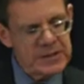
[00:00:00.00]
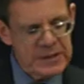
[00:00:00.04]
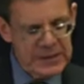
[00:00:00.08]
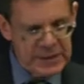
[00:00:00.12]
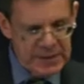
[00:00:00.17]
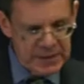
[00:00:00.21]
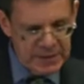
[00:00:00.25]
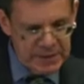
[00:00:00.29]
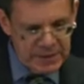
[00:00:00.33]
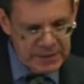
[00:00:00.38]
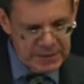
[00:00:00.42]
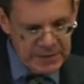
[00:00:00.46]

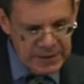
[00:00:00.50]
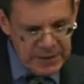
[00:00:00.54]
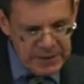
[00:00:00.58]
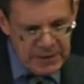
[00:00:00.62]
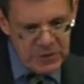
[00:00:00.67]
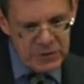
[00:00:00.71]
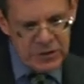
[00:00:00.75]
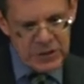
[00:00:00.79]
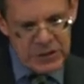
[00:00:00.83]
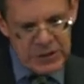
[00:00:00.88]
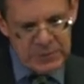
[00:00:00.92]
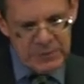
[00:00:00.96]
thing
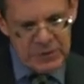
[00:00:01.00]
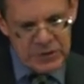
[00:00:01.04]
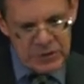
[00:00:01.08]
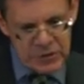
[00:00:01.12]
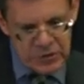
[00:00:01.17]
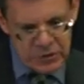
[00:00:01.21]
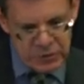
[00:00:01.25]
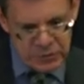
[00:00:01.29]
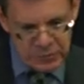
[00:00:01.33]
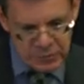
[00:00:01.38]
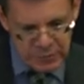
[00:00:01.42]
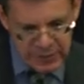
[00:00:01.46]
he or she
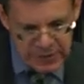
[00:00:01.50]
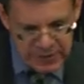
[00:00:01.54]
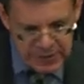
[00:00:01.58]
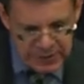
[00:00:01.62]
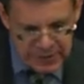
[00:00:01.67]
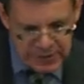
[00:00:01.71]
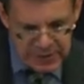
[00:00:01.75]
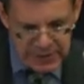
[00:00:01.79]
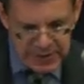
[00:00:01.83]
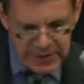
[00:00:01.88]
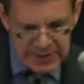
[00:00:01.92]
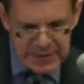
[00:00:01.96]
must do
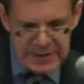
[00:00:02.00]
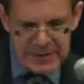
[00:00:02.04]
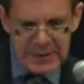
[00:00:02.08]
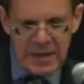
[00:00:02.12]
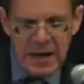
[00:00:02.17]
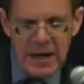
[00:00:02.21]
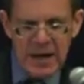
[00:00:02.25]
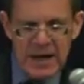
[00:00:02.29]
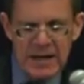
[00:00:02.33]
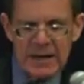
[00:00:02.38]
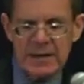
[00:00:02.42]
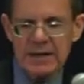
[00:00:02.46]
is
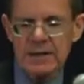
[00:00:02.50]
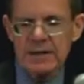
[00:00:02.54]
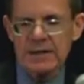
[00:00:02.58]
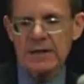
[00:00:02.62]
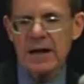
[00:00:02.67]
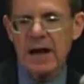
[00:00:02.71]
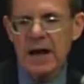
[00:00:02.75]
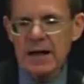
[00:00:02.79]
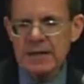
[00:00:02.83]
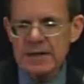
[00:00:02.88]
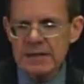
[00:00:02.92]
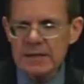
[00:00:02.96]
sign an
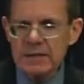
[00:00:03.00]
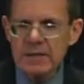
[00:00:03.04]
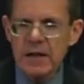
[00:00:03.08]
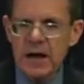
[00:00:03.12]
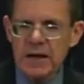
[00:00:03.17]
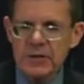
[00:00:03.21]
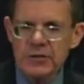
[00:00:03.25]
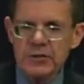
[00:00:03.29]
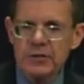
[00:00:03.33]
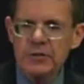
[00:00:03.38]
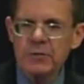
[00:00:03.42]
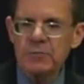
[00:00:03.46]

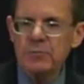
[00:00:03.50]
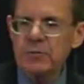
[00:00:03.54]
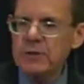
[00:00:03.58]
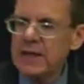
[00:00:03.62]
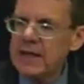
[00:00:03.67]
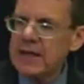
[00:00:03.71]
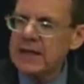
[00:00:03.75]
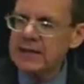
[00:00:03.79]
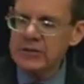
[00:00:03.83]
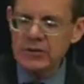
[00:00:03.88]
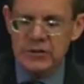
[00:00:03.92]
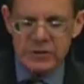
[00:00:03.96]
ideological
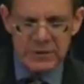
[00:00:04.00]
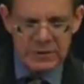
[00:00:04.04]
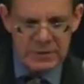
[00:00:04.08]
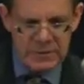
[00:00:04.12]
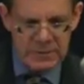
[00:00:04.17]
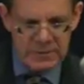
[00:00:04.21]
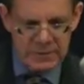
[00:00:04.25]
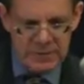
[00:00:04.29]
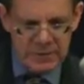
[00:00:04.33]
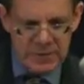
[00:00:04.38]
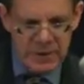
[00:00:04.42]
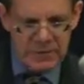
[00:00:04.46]
pledge
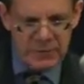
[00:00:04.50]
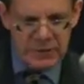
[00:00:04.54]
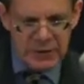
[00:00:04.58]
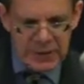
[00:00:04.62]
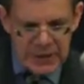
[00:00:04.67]
of